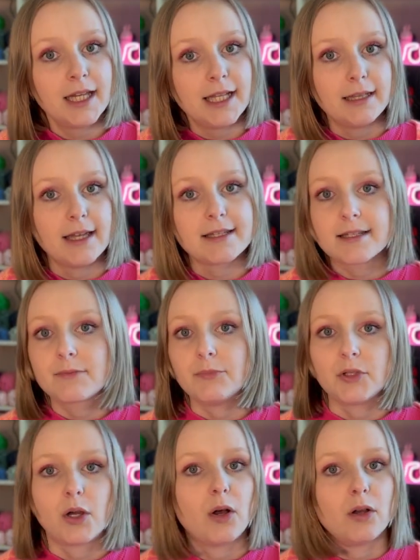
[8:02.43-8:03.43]
let's
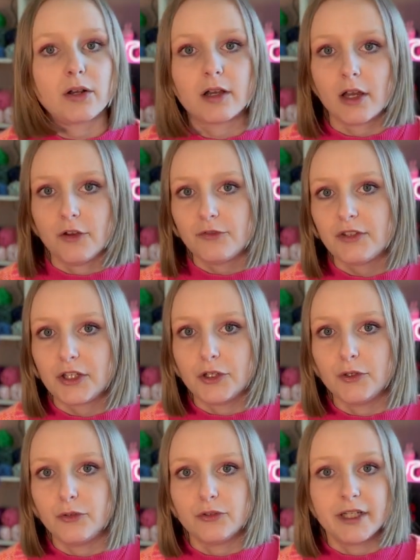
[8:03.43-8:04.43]
put on a
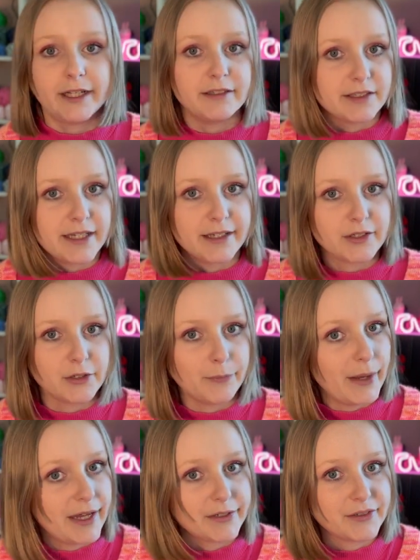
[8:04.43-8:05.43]
few Nintendo
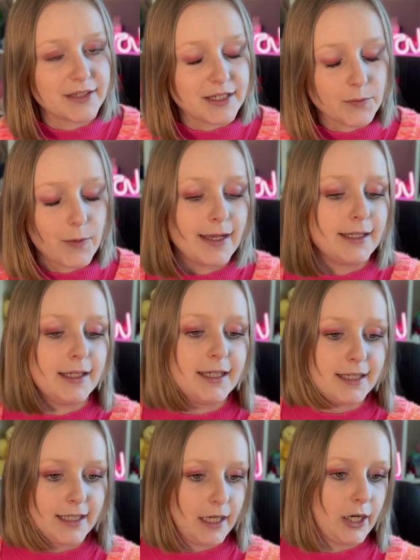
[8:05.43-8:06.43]
patterns as well
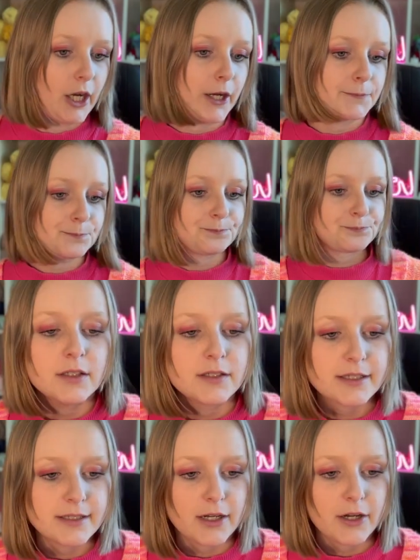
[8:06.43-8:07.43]
here.
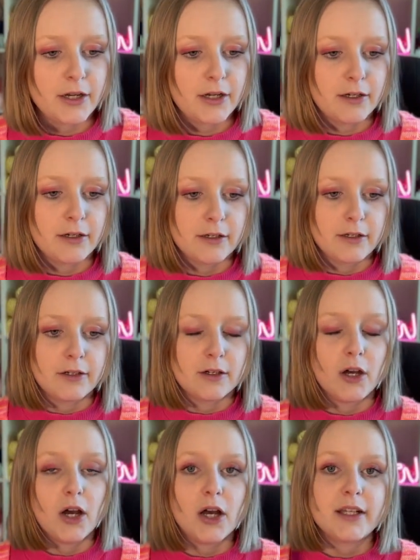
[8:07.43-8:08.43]
So
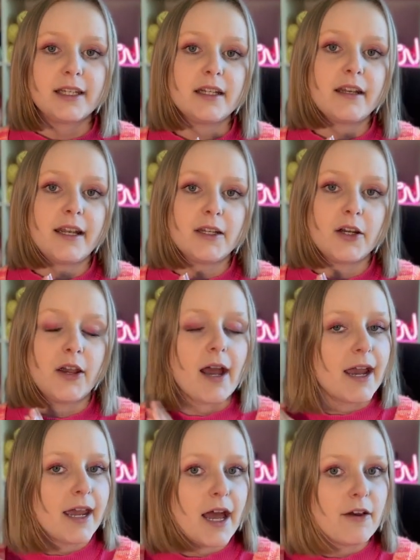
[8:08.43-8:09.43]
on Nintendo,
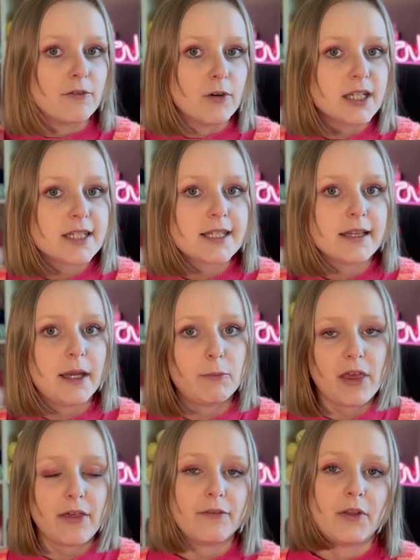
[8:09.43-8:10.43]
I have one Zelda
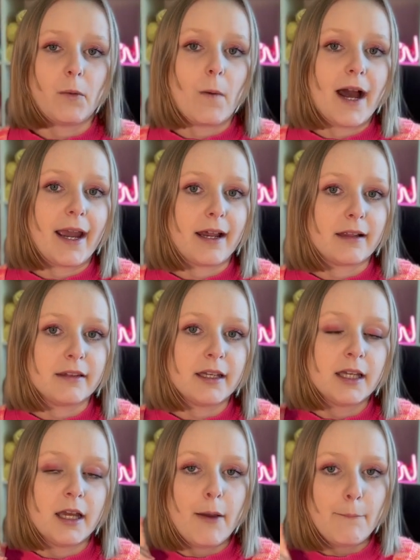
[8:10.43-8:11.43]
Breath of the Wild
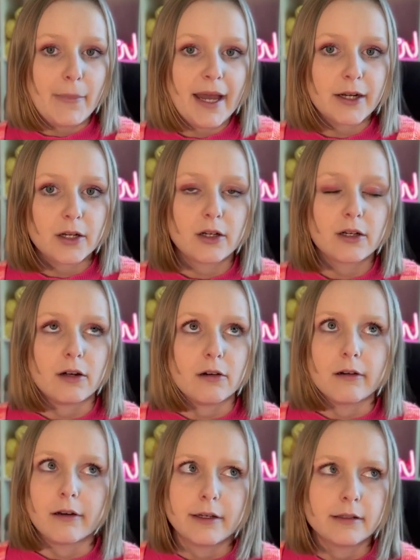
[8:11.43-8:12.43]
pattern,
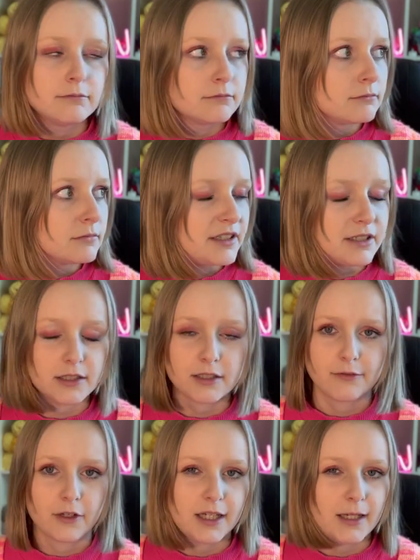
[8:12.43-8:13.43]
or Tears
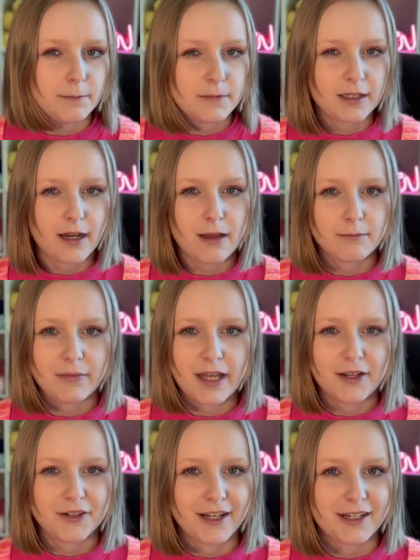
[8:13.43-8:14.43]
of the Kingdom
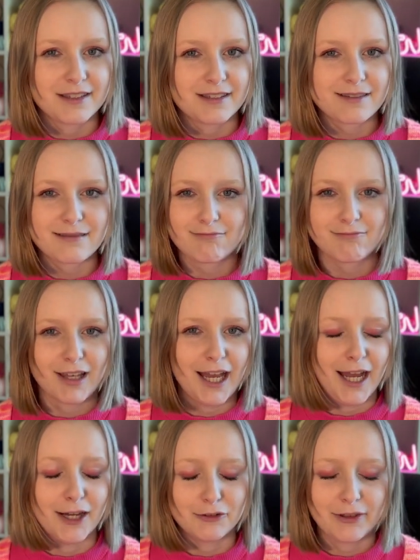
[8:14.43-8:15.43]
nowadays
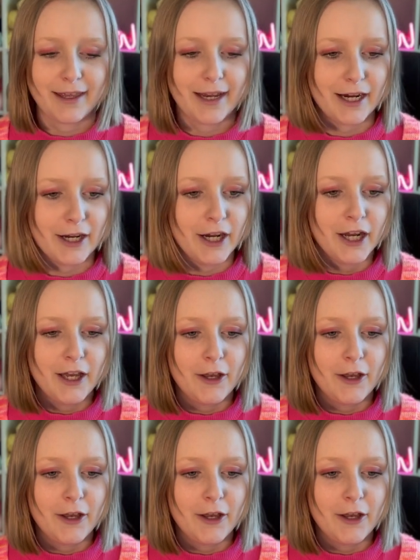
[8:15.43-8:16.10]
out there,